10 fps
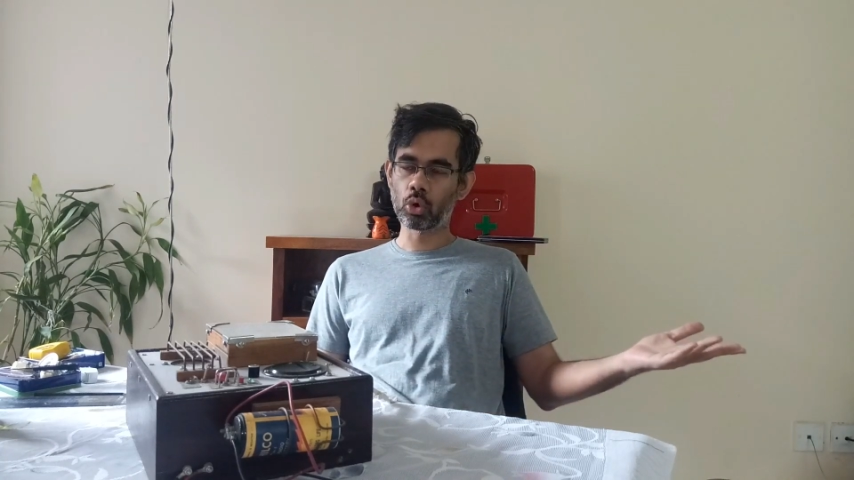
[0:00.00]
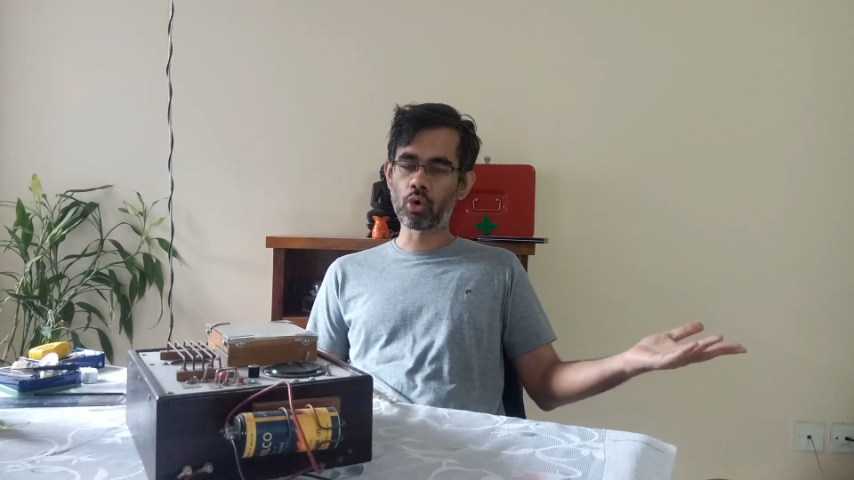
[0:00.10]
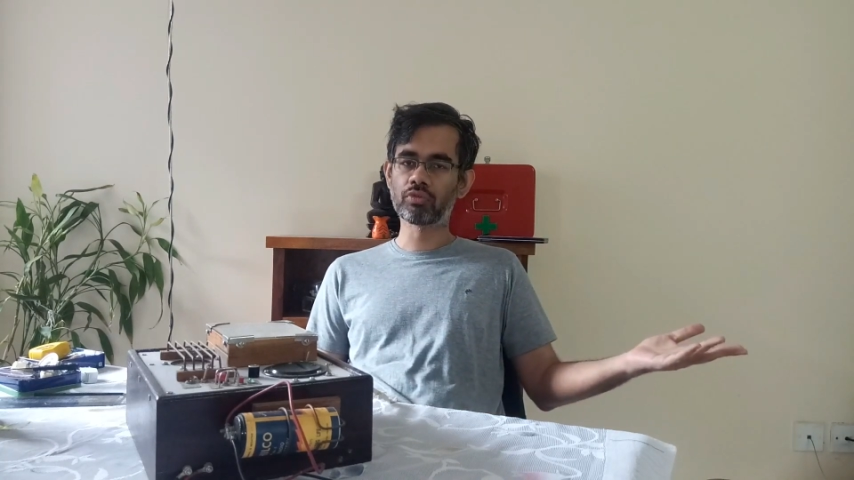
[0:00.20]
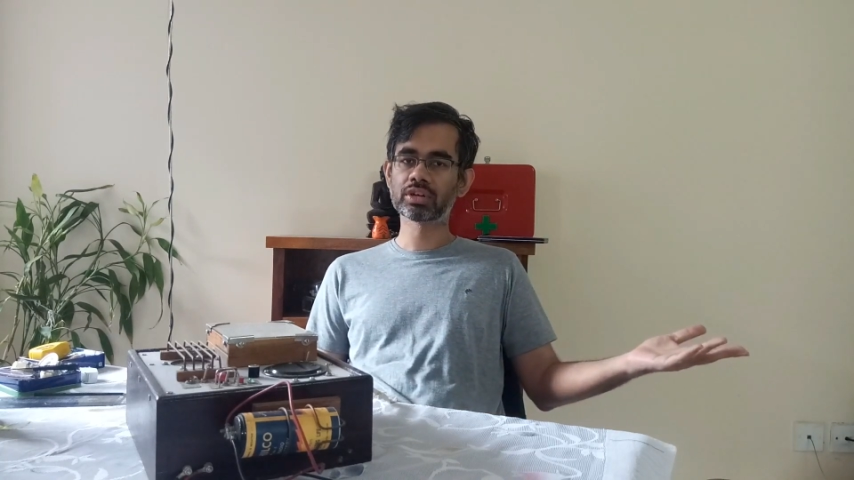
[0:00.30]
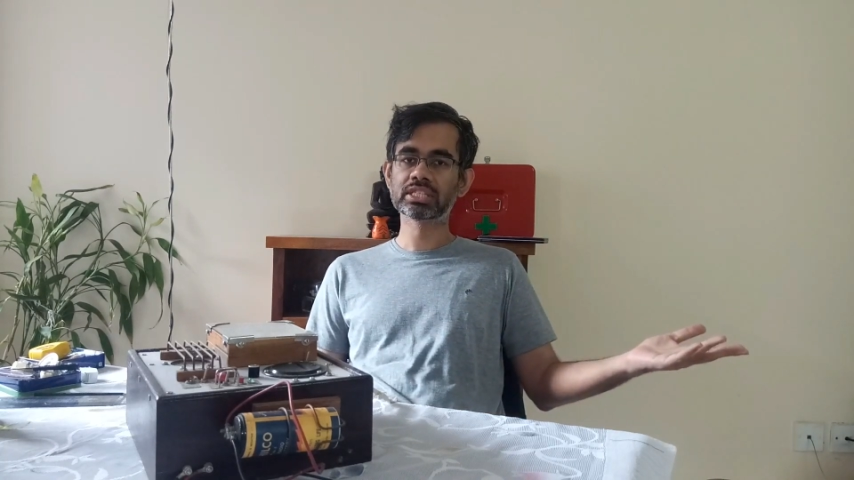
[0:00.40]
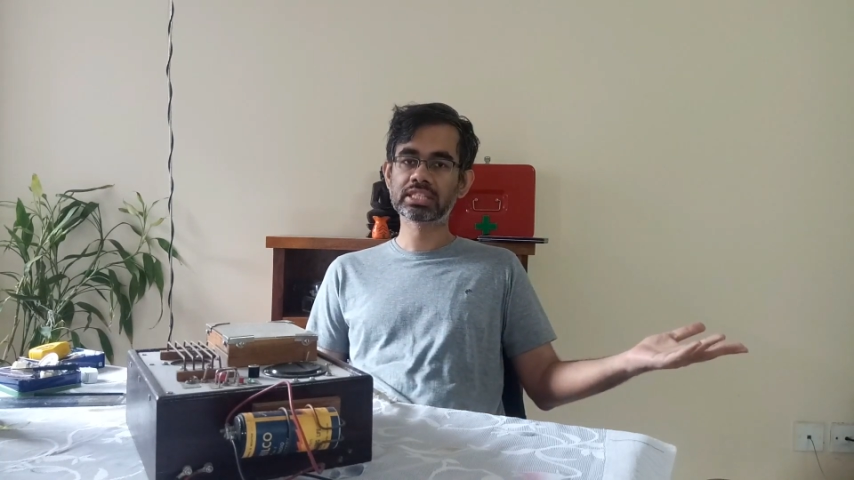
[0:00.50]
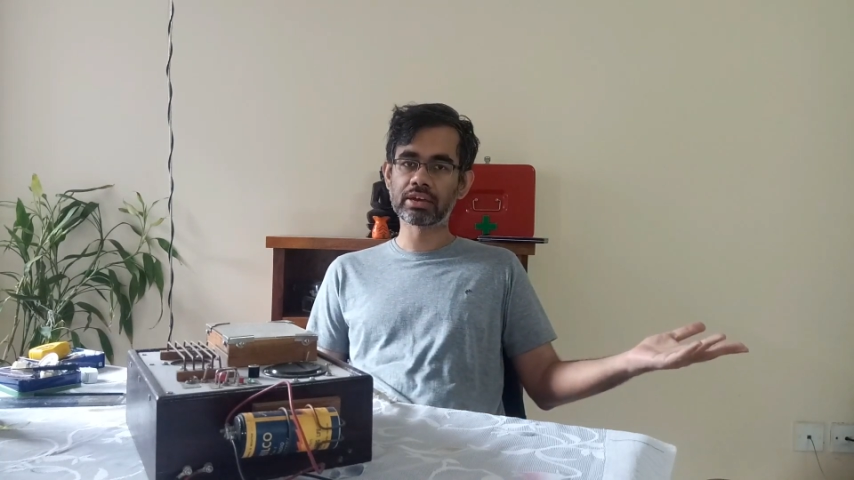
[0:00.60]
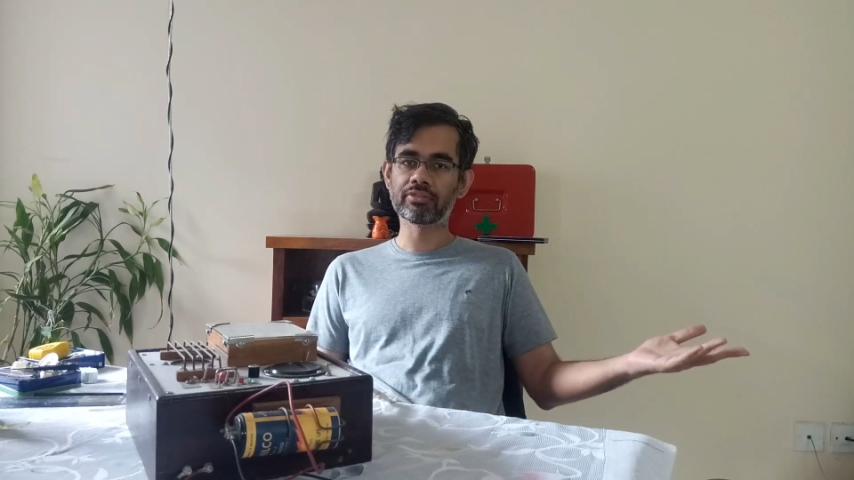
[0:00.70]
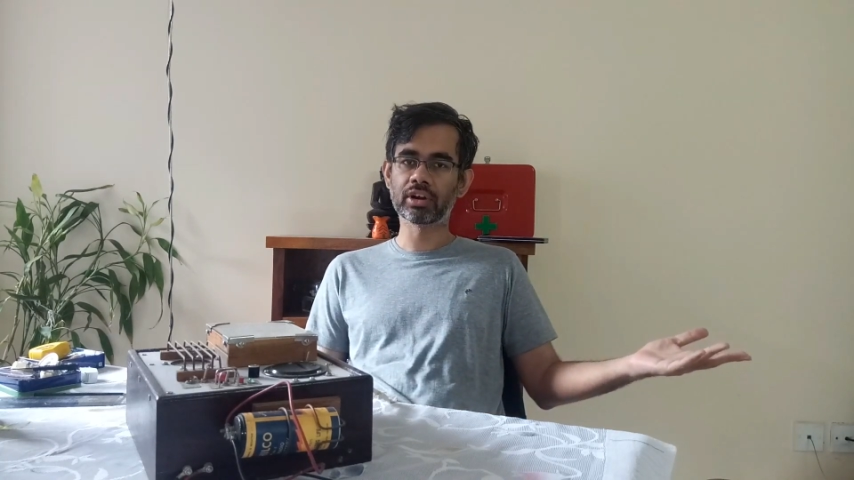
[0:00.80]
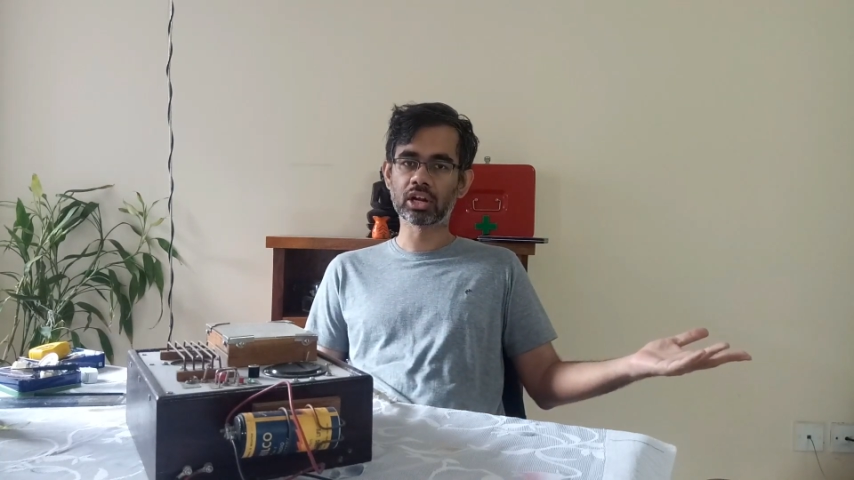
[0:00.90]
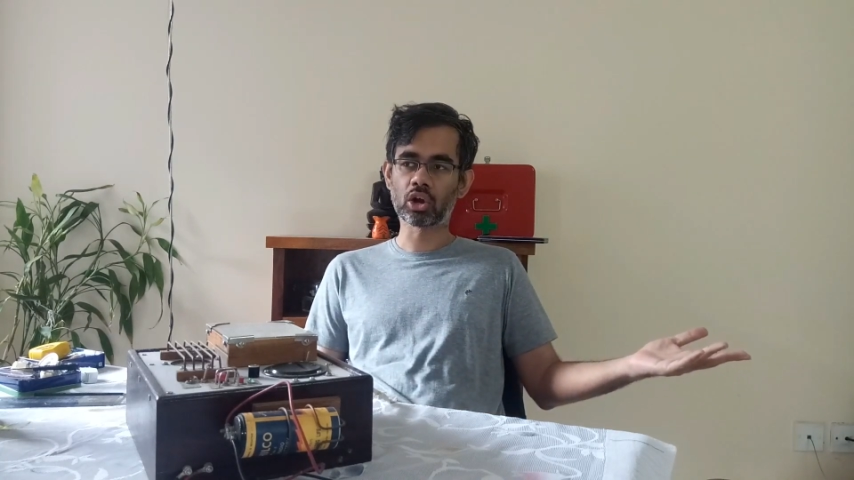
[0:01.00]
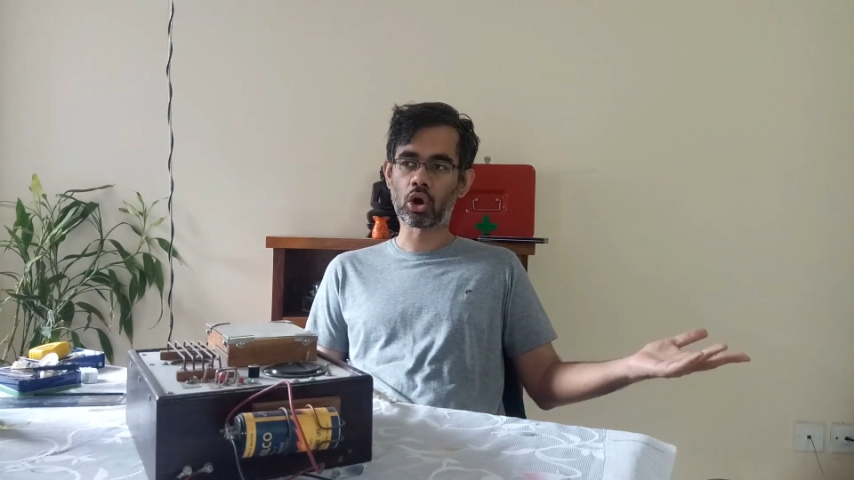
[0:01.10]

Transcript: over several